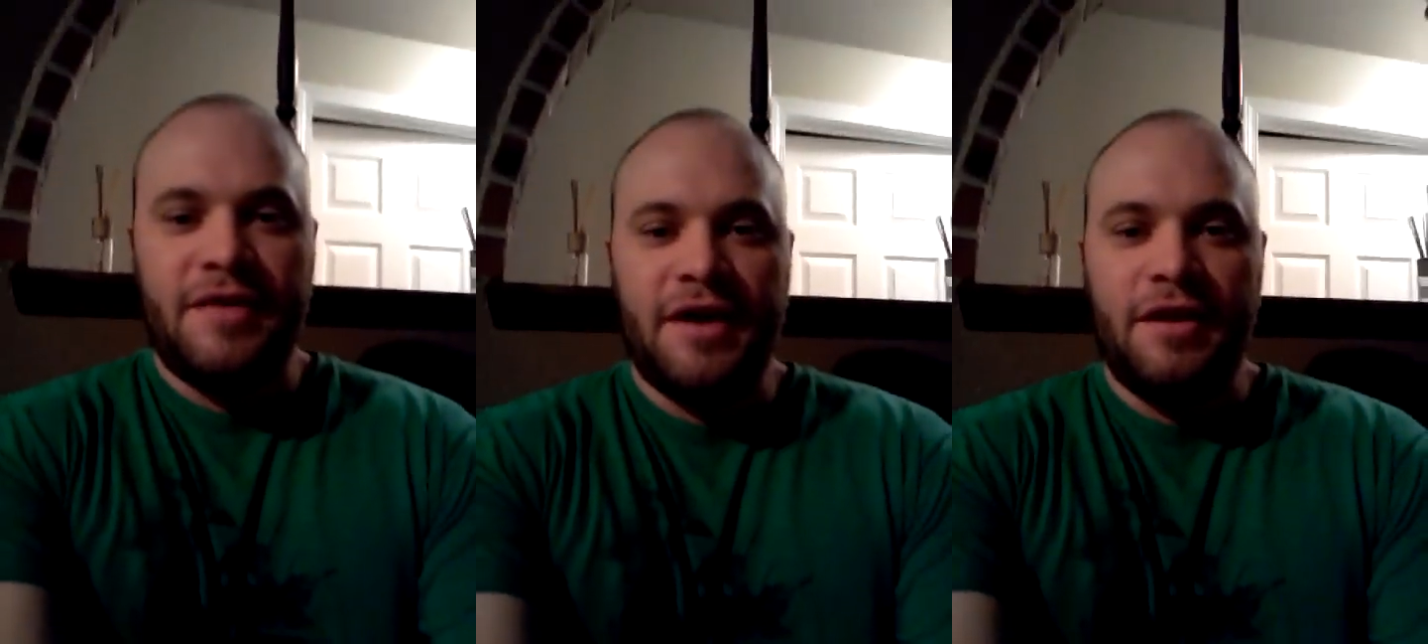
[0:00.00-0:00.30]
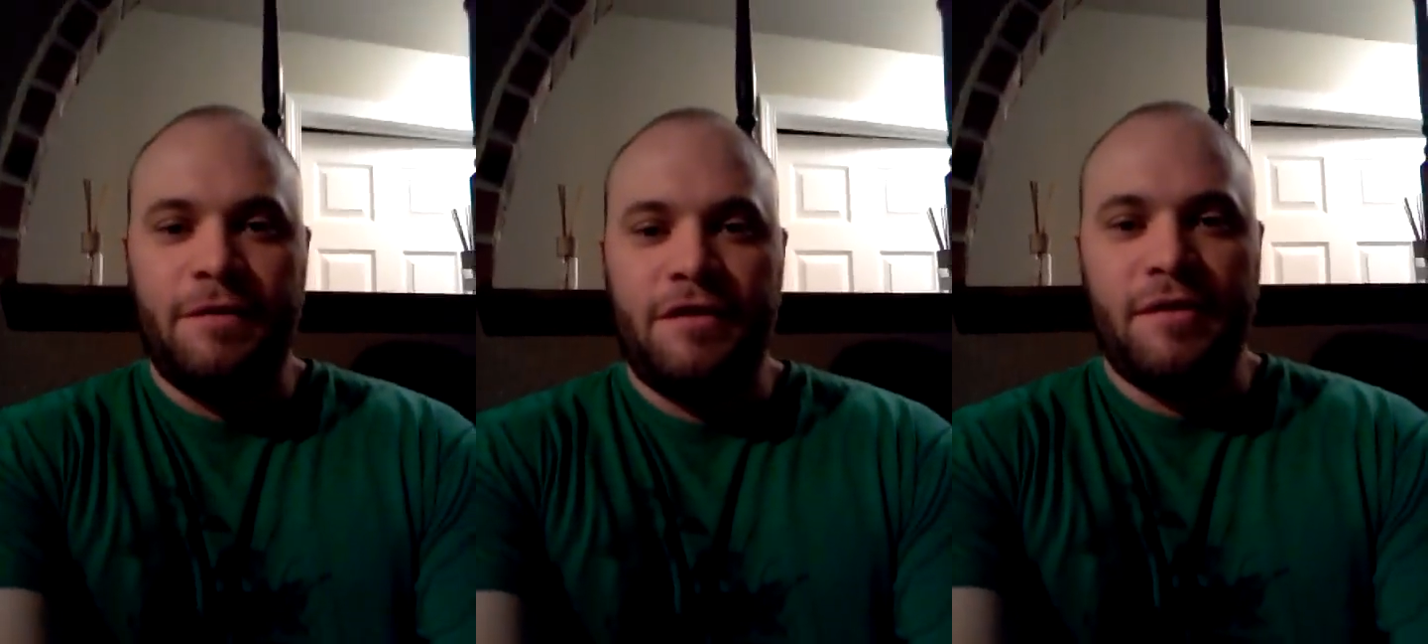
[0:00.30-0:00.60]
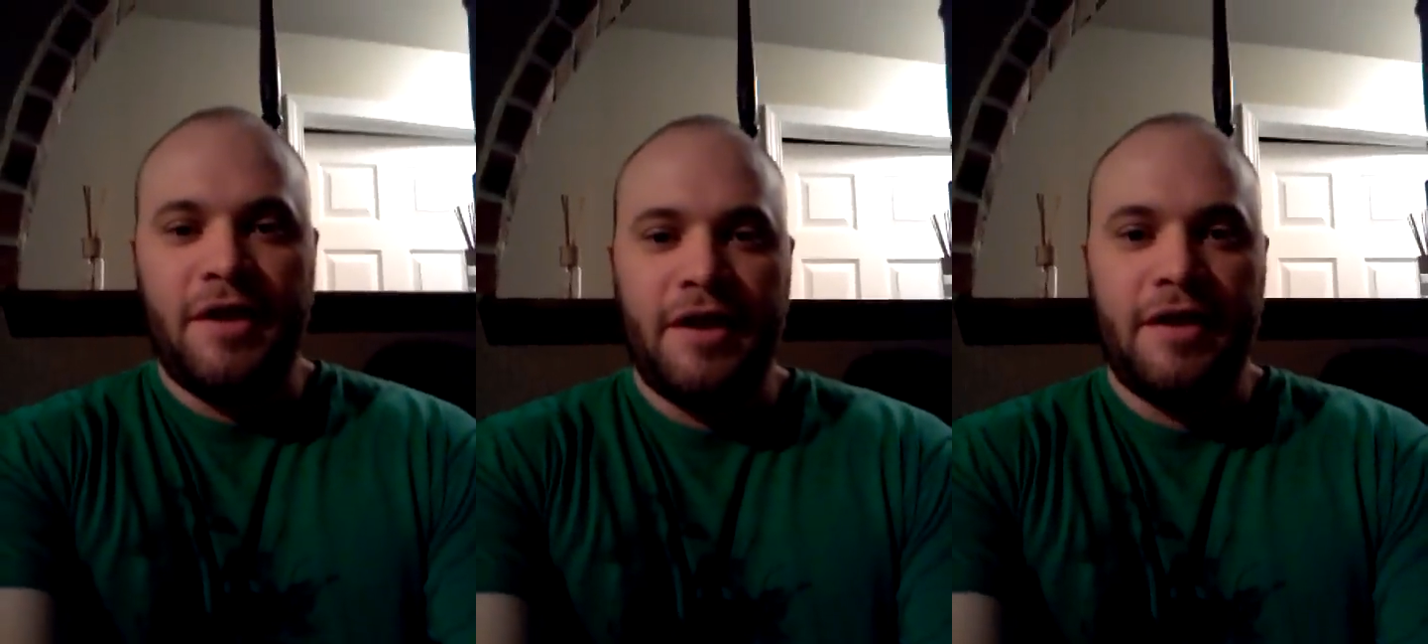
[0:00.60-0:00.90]
thank you for
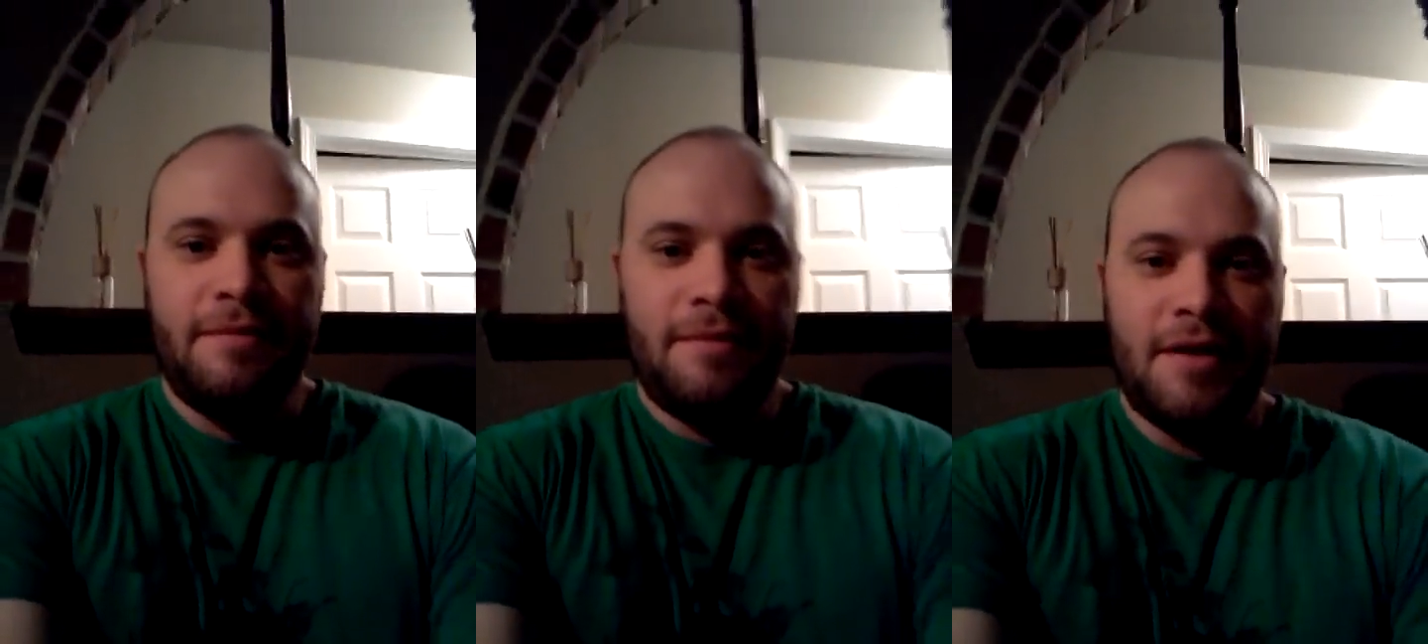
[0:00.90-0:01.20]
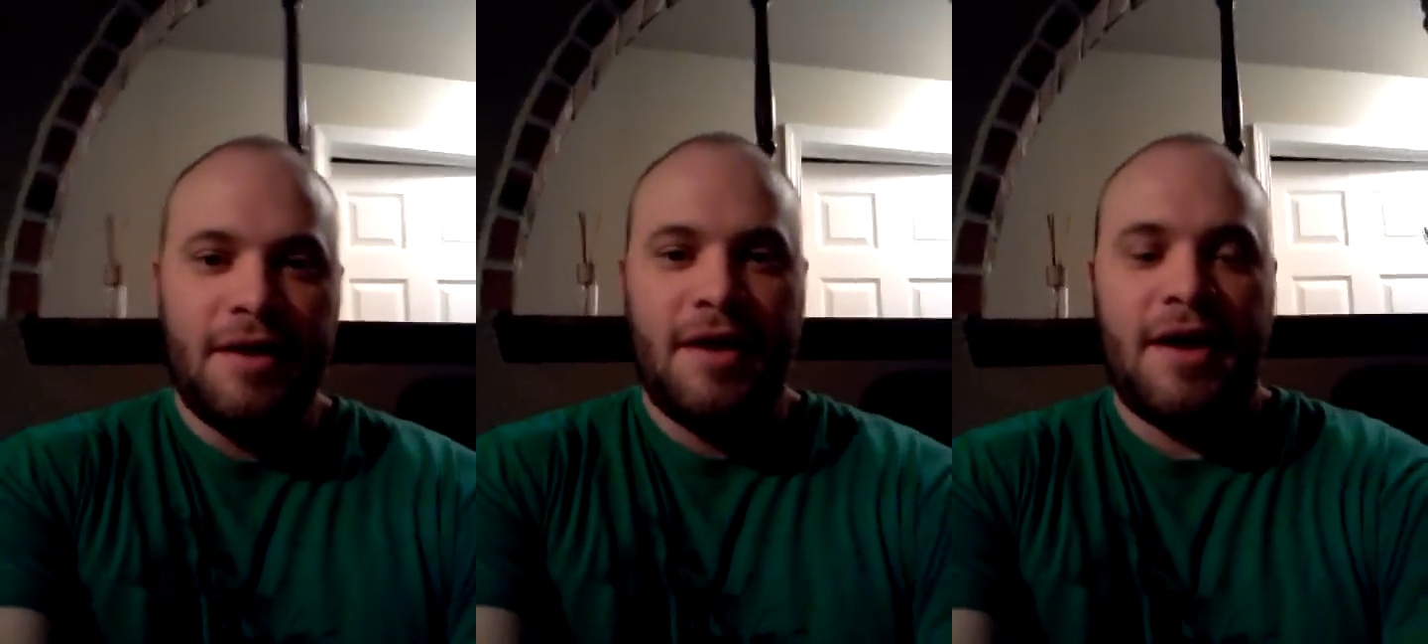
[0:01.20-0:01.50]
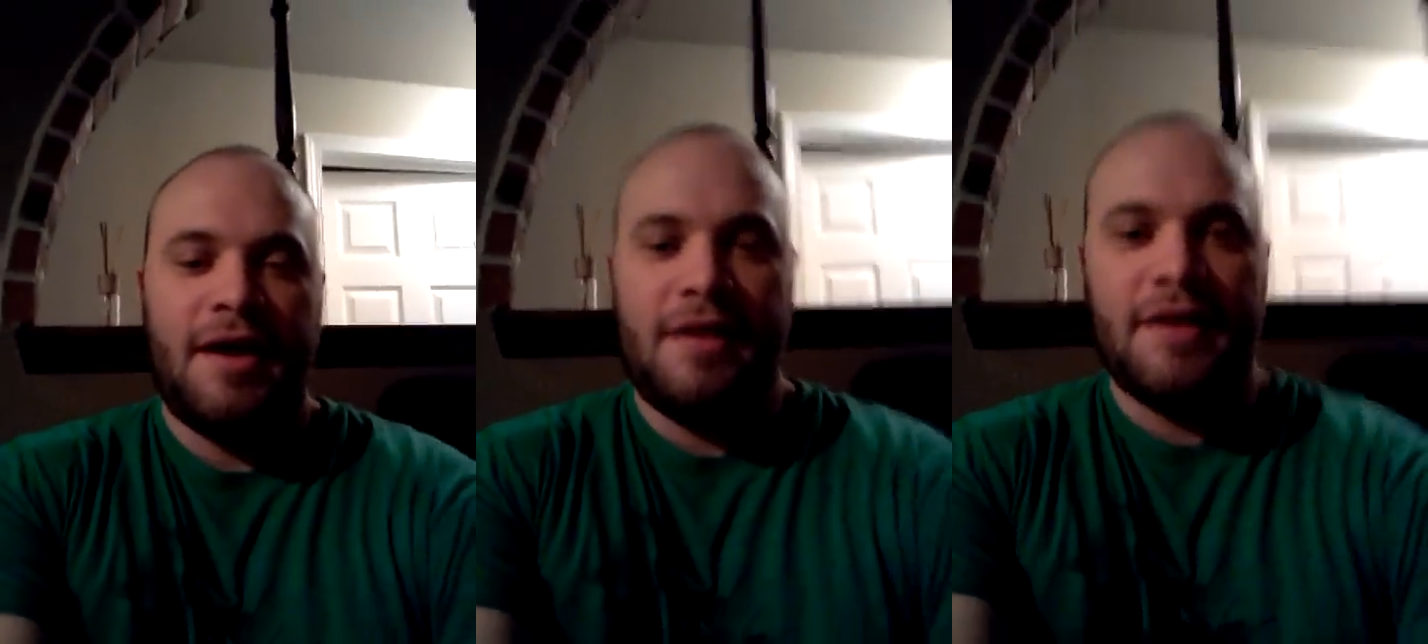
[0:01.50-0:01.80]
tuning in,
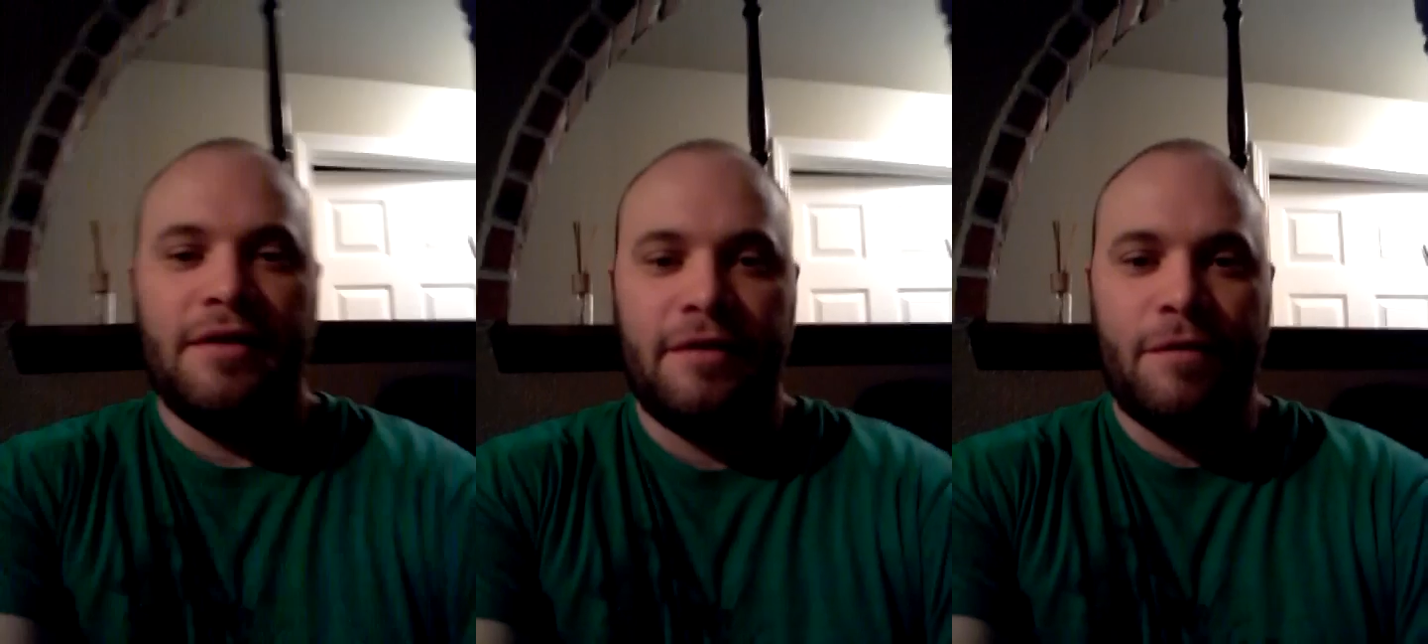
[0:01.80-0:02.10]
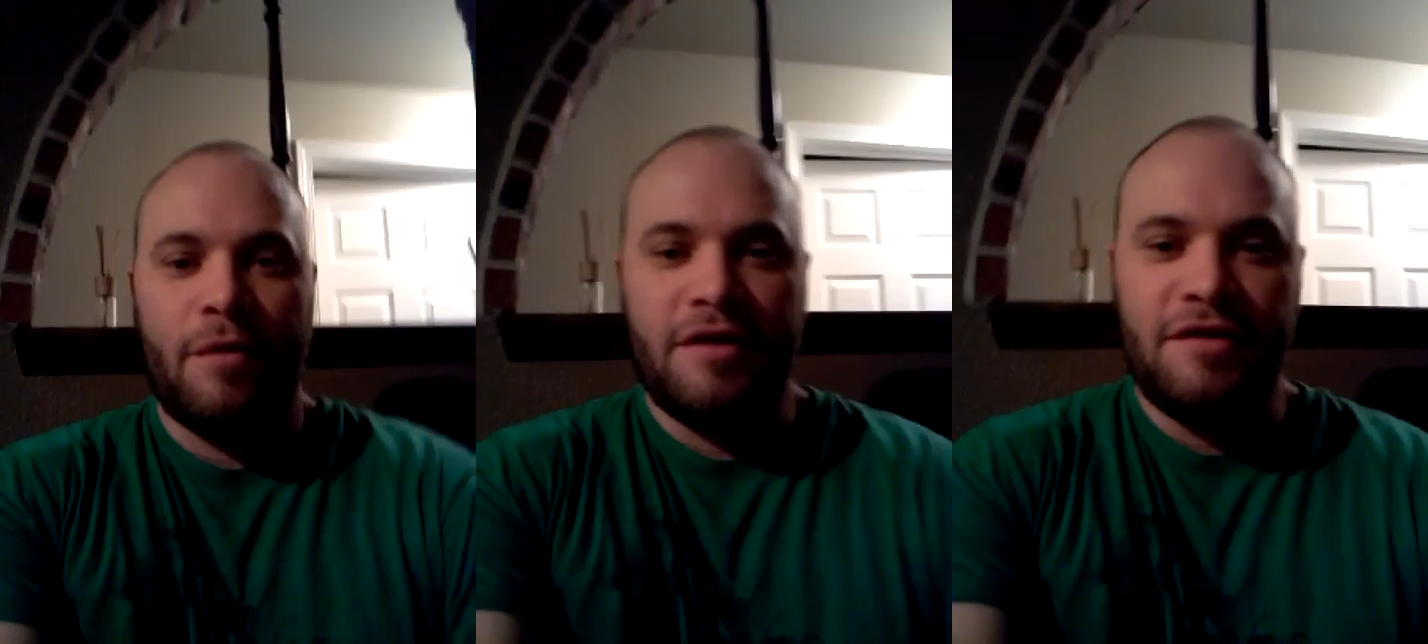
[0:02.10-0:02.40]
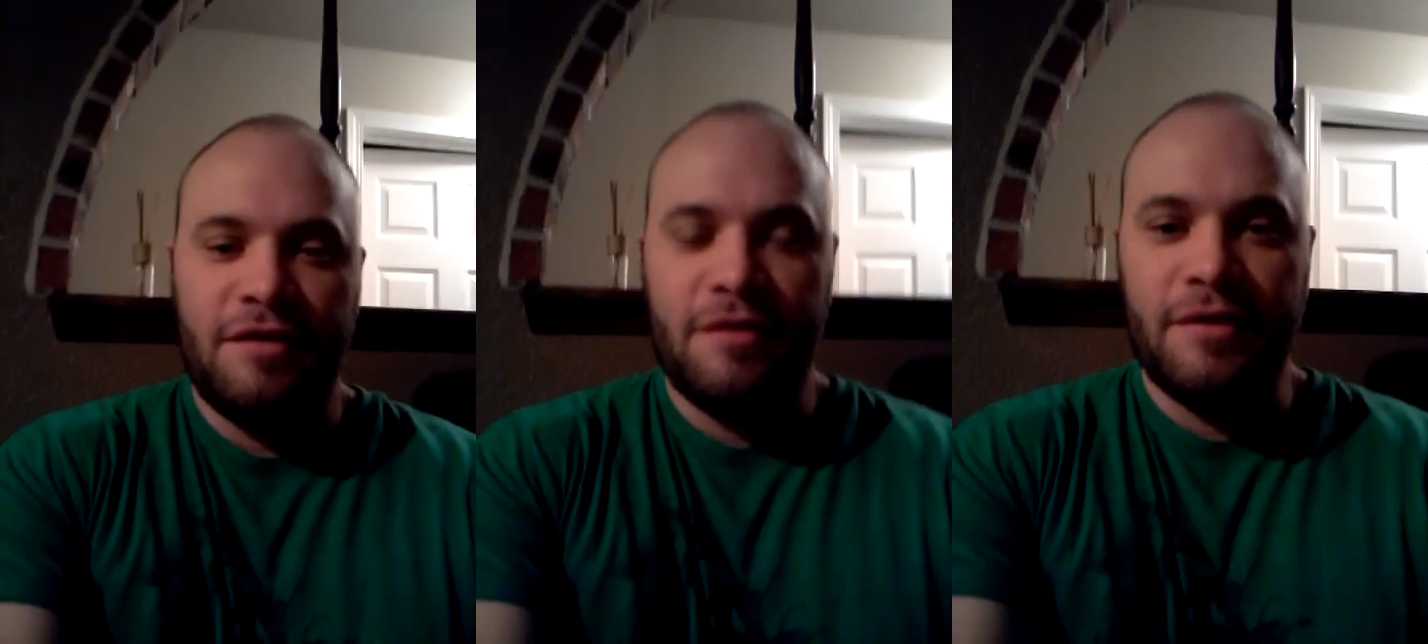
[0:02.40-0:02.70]
and I look forward
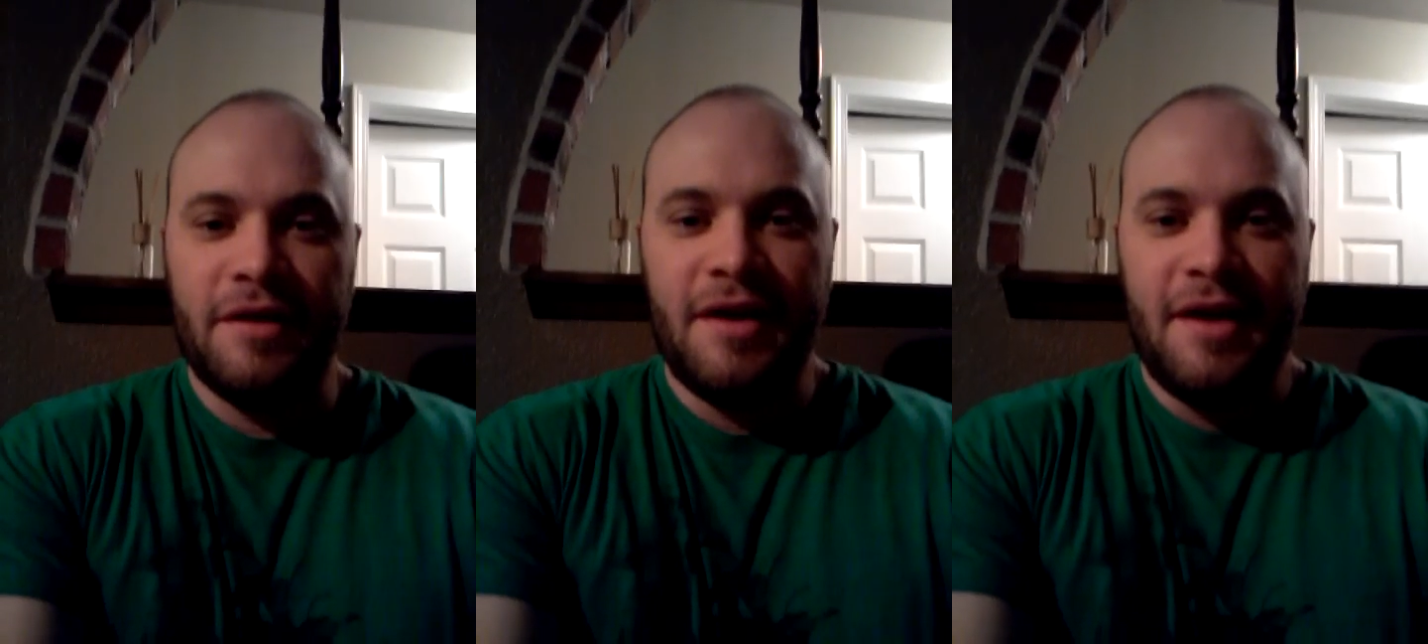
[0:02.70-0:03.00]
to